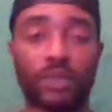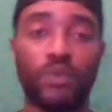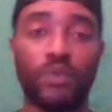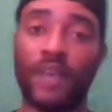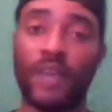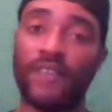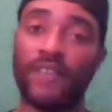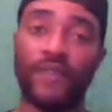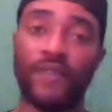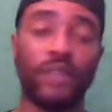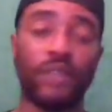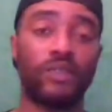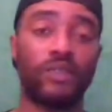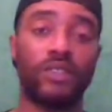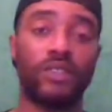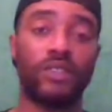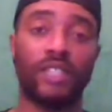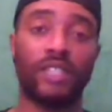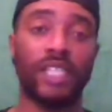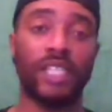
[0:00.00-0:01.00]
with them white
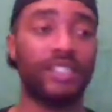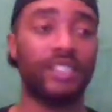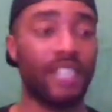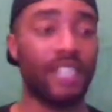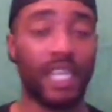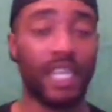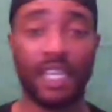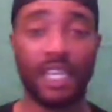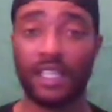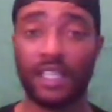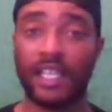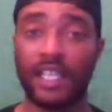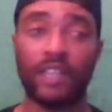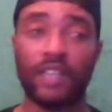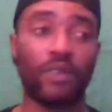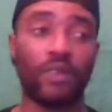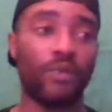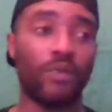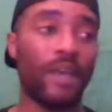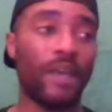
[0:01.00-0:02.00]
folks. They scared. They
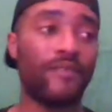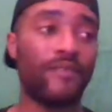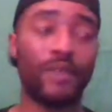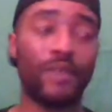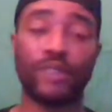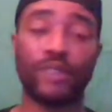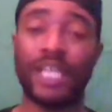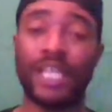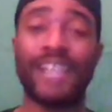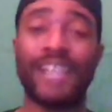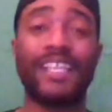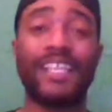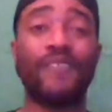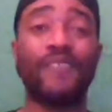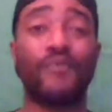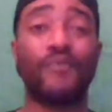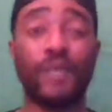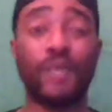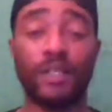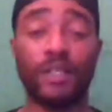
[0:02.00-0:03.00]
know them white folks got
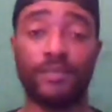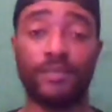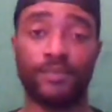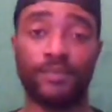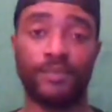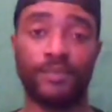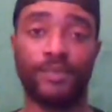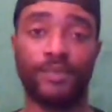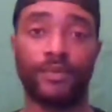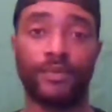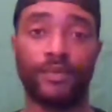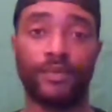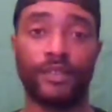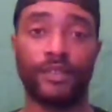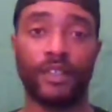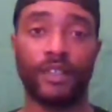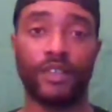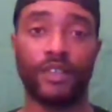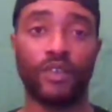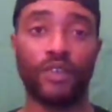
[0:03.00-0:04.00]
their freedom.
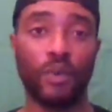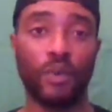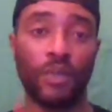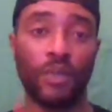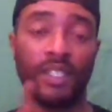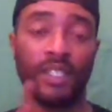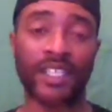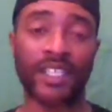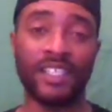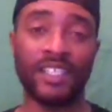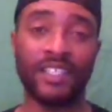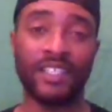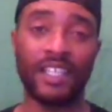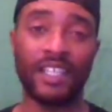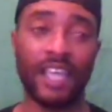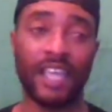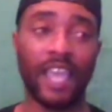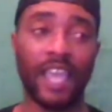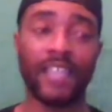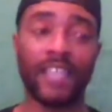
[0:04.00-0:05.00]
You know one thing a
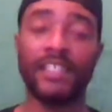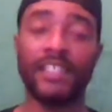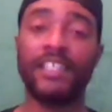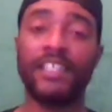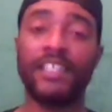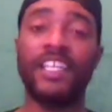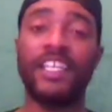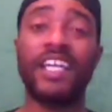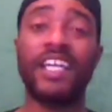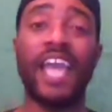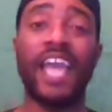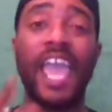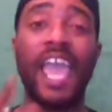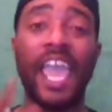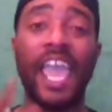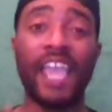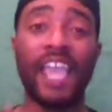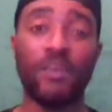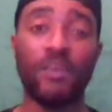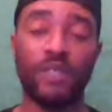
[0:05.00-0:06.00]
nigga hate
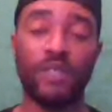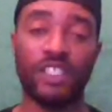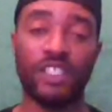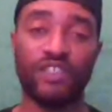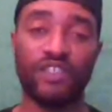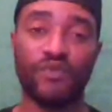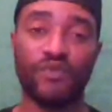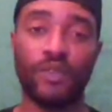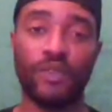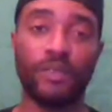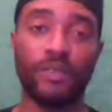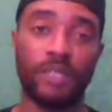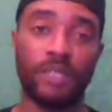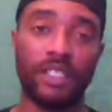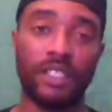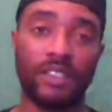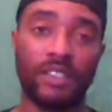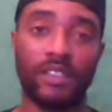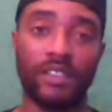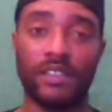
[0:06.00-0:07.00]
when his freedom
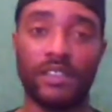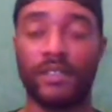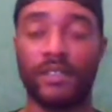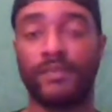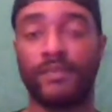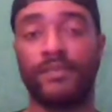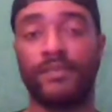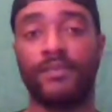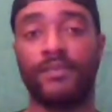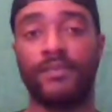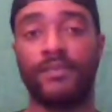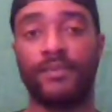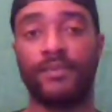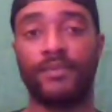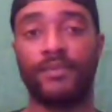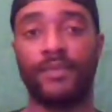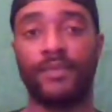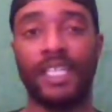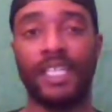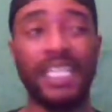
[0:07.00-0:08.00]
get took.
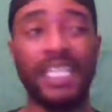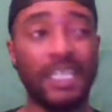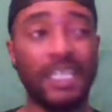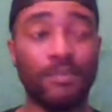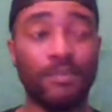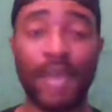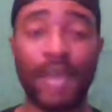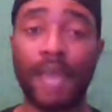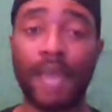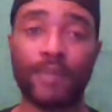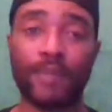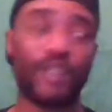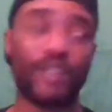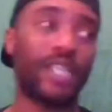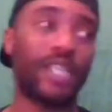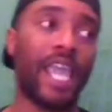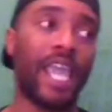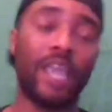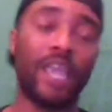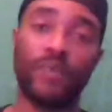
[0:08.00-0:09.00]
Any black
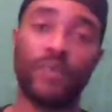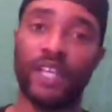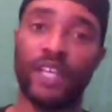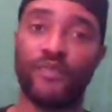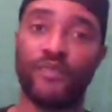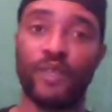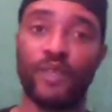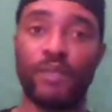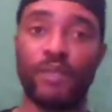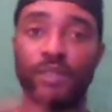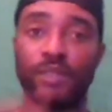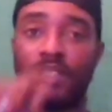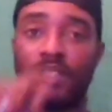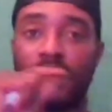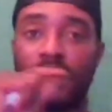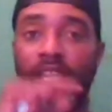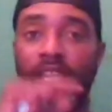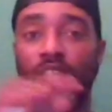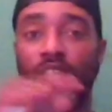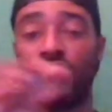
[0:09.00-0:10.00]
person hate when their freedom
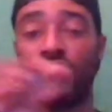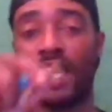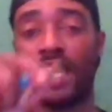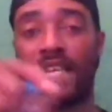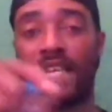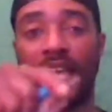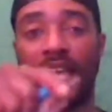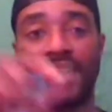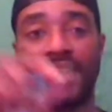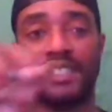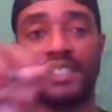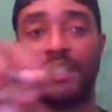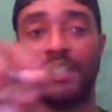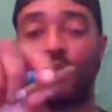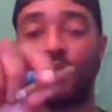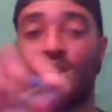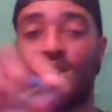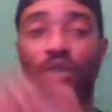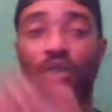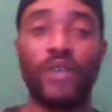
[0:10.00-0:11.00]
took, gang. You can't lie and
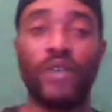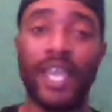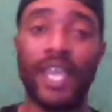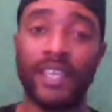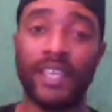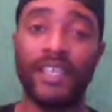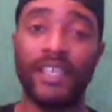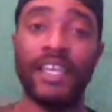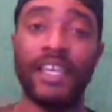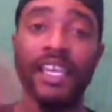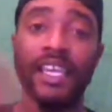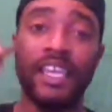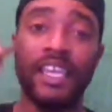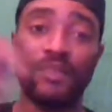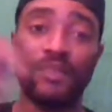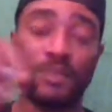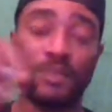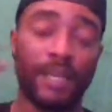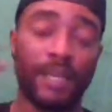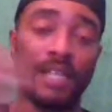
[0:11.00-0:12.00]
tell me you don't hate
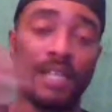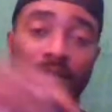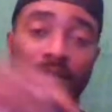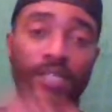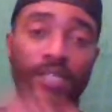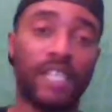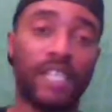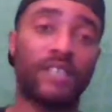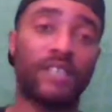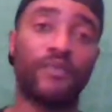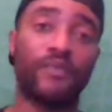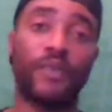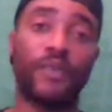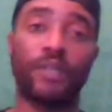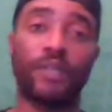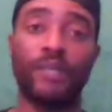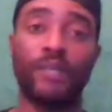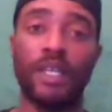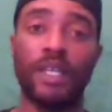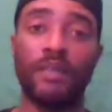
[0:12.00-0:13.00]
if somebody come take your
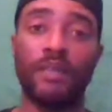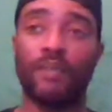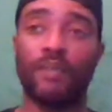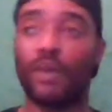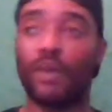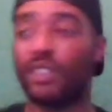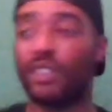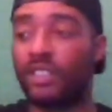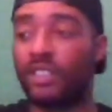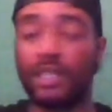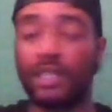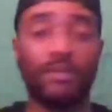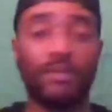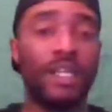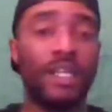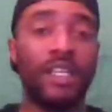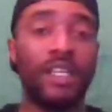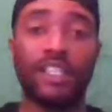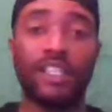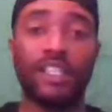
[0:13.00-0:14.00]
freedom. Police
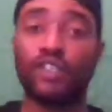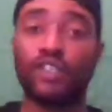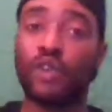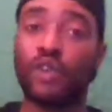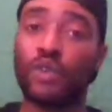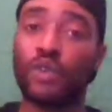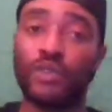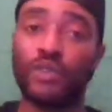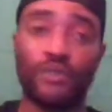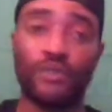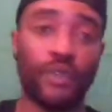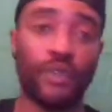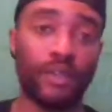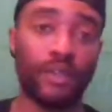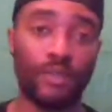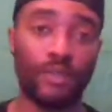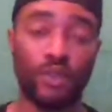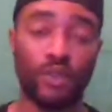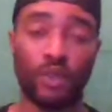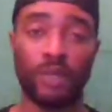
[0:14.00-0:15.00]
come control your
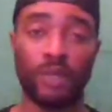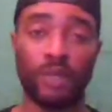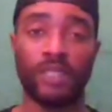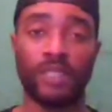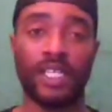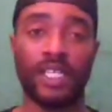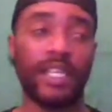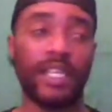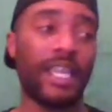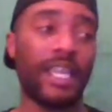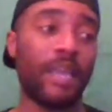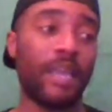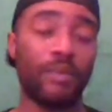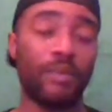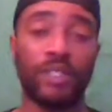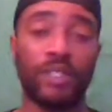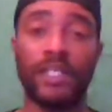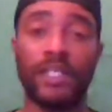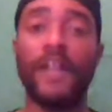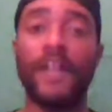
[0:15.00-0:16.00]
freedom. You know what I'm saying? They
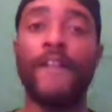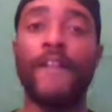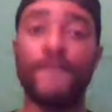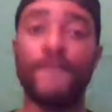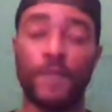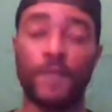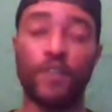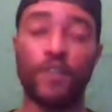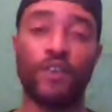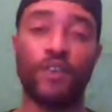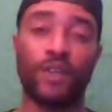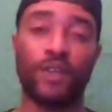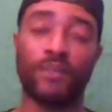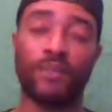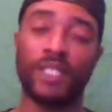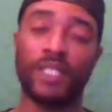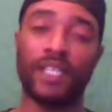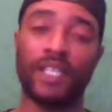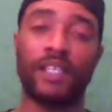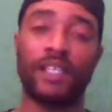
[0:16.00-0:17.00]
able to, you know what
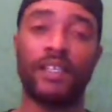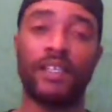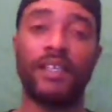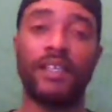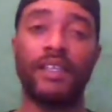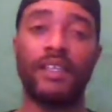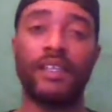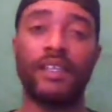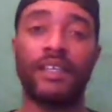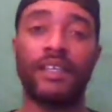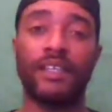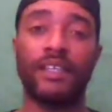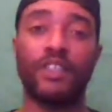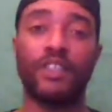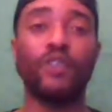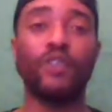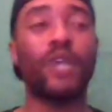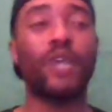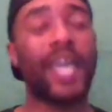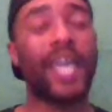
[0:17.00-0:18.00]
I'm saying?
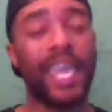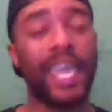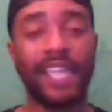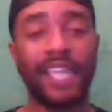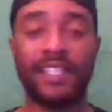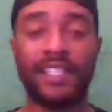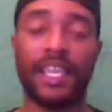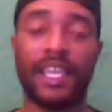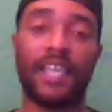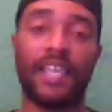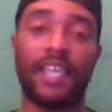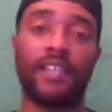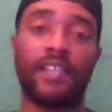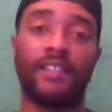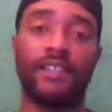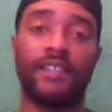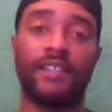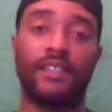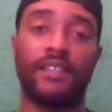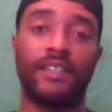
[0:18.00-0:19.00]
You will hate that.
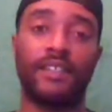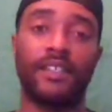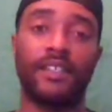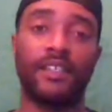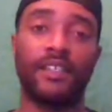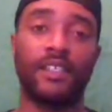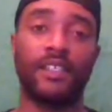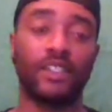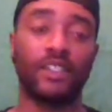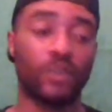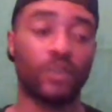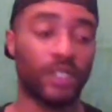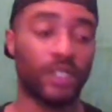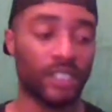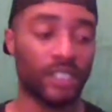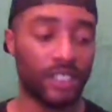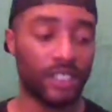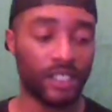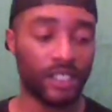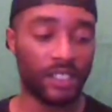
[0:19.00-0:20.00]
So at
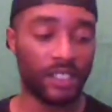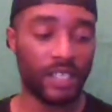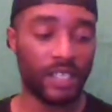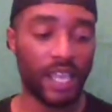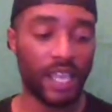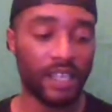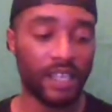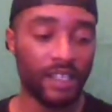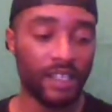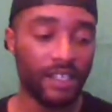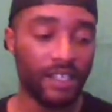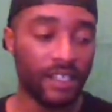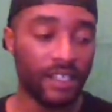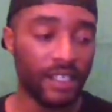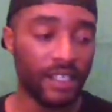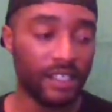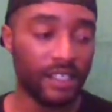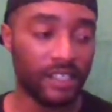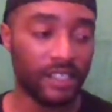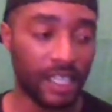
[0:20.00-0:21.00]
the end of the day,
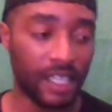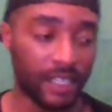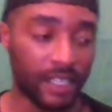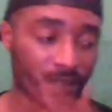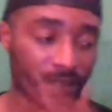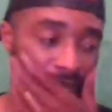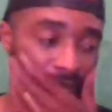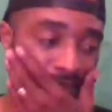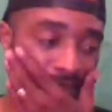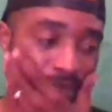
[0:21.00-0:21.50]
it's like,